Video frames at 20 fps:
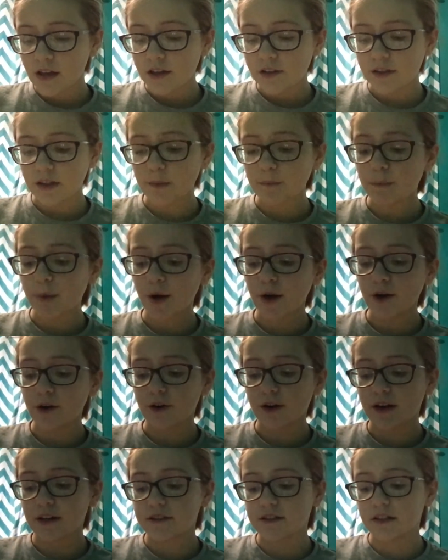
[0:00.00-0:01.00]
Theme Park
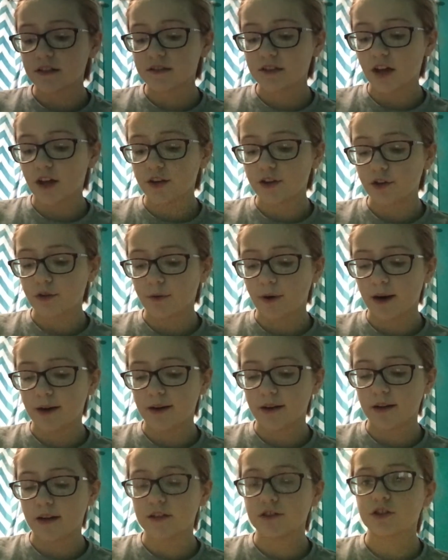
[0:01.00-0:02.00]
Crazy is
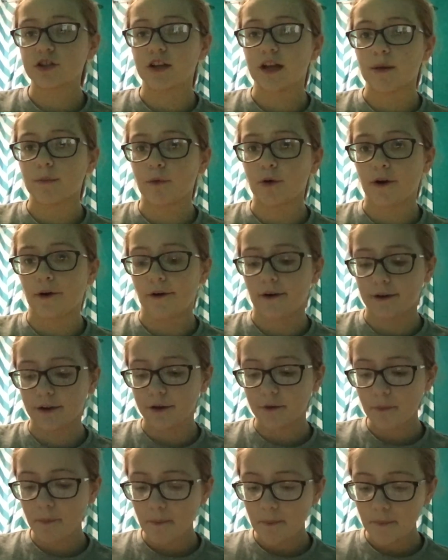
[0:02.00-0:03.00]
underrated and should get more credit.